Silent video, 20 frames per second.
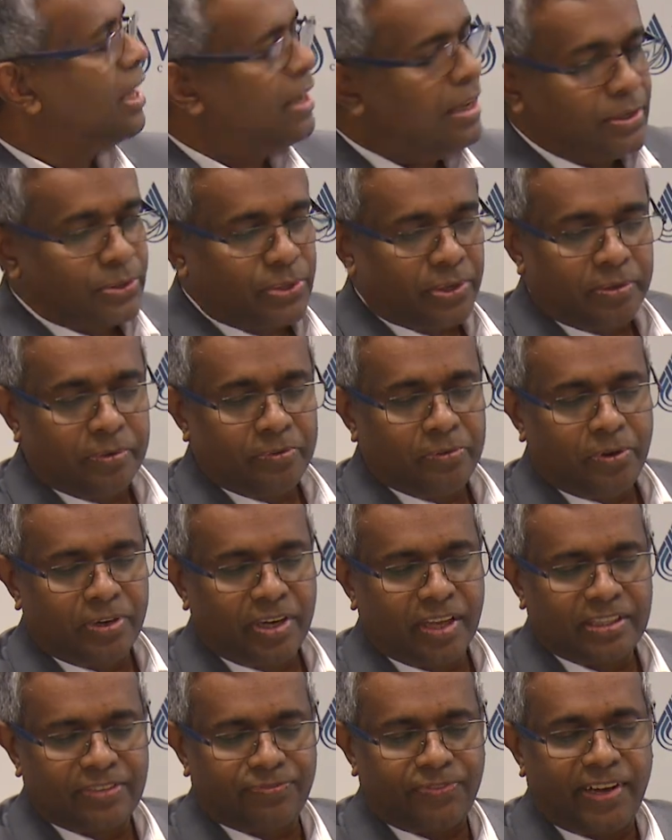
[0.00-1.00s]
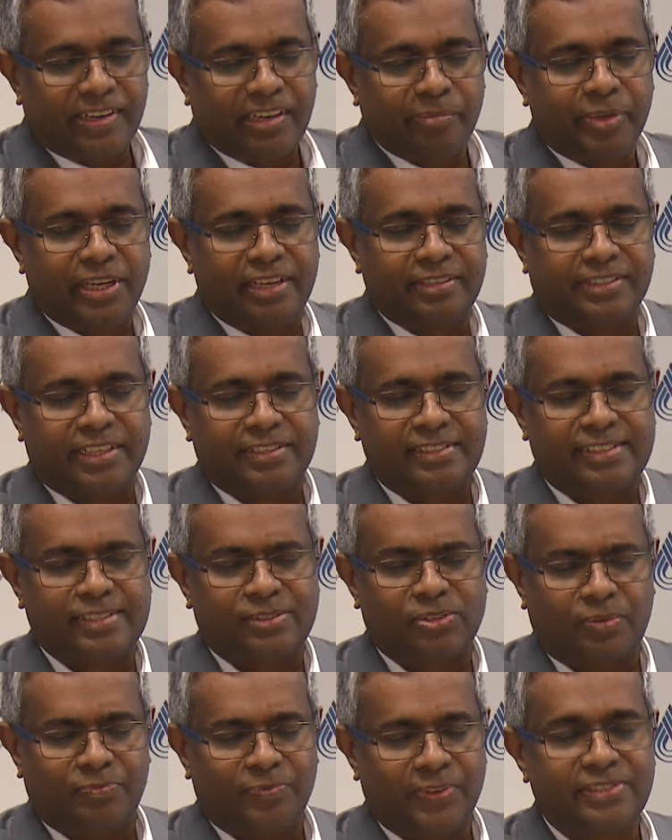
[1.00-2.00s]
So one of the fundamental things
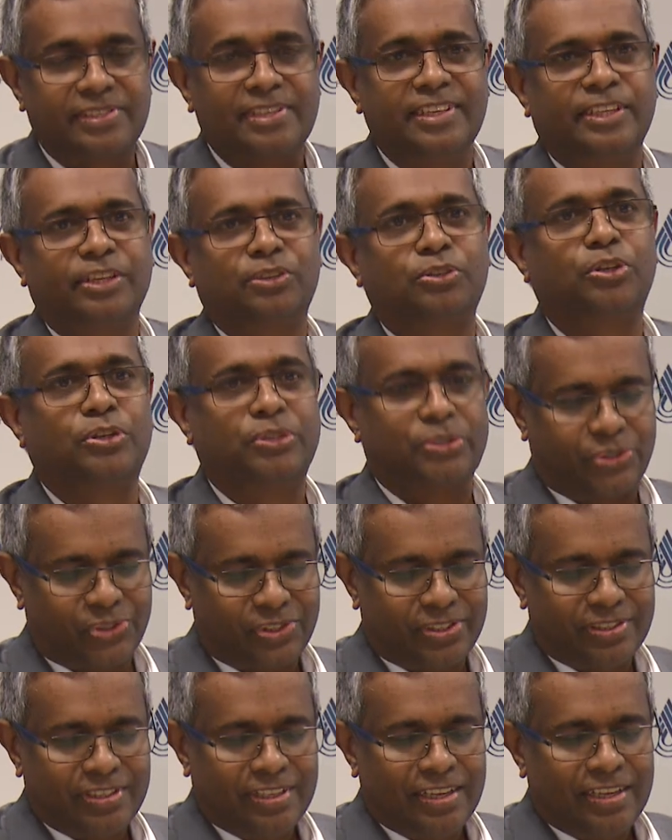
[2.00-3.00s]
is obviously the cost.